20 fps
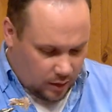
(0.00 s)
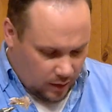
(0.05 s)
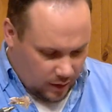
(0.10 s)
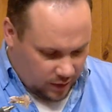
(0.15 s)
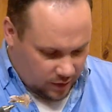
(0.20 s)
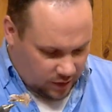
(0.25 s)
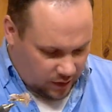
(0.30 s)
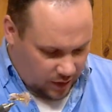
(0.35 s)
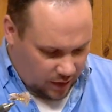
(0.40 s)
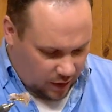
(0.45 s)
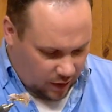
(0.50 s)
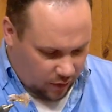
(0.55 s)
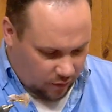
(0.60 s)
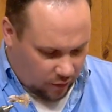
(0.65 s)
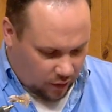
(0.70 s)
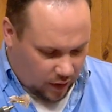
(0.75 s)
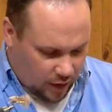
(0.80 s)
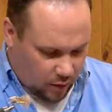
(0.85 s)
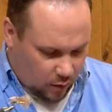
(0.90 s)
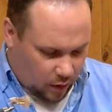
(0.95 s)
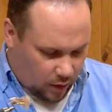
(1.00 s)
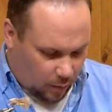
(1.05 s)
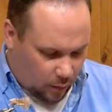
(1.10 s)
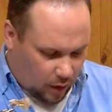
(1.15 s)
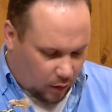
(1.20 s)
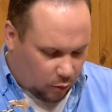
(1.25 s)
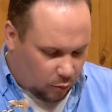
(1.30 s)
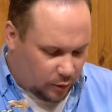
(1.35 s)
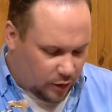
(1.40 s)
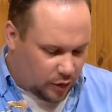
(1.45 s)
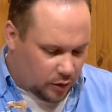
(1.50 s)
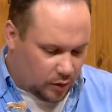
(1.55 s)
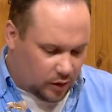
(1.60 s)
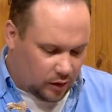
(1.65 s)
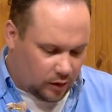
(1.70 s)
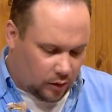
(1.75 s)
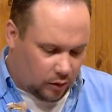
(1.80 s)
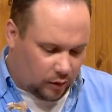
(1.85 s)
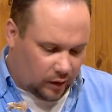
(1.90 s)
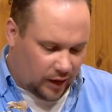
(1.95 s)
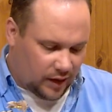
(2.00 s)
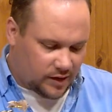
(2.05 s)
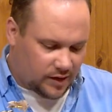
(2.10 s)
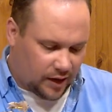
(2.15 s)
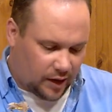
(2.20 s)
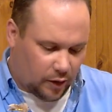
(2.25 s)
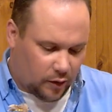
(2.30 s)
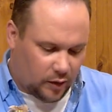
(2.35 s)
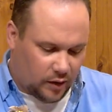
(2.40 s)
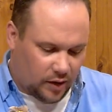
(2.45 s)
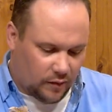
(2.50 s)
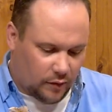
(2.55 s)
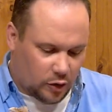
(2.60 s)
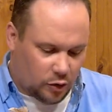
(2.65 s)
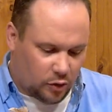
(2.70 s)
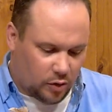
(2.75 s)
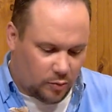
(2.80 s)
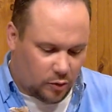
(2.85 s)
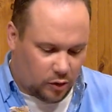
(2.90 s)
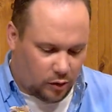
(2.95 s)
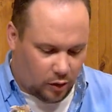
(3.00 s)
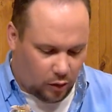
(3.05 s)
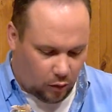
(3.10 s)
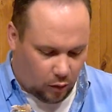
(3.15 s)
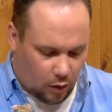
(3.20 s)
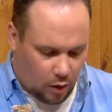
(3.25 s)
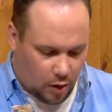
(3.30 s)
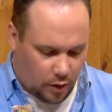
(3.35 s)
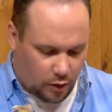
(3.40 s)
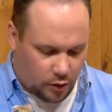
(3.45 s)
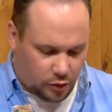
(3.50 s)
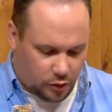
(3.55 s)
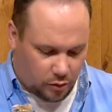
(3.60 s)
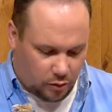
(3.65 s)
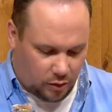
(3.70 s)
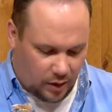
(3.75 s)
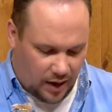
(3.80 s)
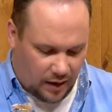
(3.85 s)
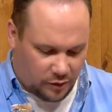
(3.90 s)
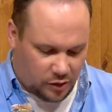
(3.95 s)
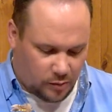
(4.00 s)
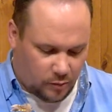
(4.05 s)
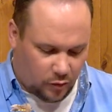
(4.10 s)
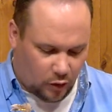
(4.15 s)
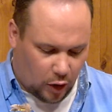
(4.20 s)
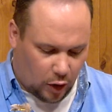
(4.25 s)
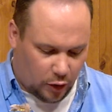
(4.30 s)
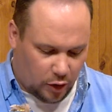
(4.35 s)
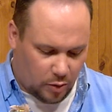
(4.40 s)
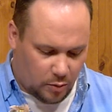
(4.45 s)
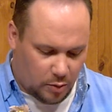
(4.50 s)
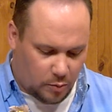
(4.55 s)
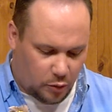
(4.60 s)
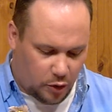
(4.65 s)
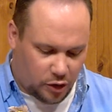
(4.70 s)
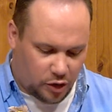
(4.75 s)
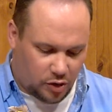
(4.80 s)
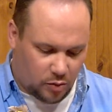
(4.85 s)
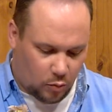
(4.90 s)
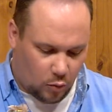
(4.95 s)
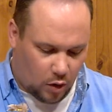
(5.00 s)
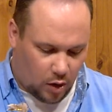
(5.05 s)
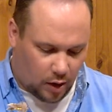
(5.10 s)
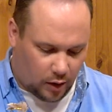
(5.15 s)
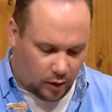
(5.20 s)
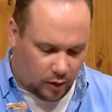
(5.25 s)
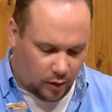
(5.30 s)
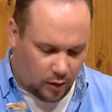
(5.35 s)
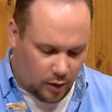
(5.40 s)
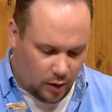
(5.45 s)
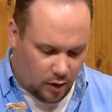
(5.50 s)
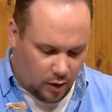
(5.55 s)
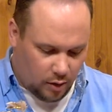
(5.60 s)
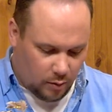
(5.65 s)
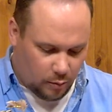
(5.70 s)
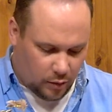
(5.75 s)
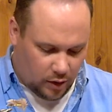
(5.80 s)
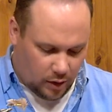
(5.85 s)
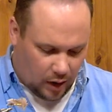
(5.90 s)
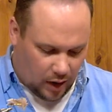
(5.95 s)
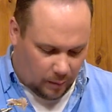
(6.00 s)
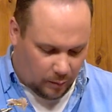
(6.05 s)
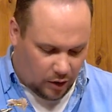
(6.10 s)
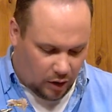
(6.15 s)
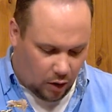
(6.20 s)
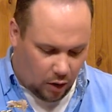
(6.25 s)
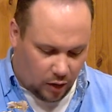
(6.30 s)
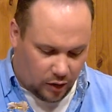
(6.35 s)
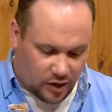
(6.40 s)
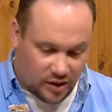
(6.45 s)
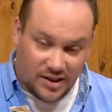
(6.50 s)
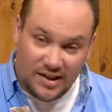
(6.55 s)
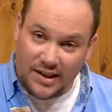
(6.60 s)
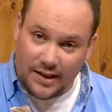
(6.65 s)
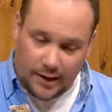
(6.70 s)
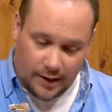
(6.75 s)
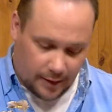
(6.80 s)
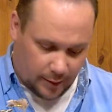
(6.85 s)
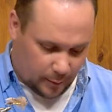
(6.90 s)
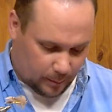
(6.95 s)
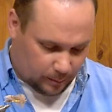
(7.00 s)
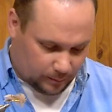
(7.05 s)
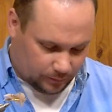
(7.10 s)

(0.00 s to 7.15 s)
A sinking fly, you want to probably do a little less hair and leave it trimmed a little longer so it'll have some volume and push some water, but not be hard to sink.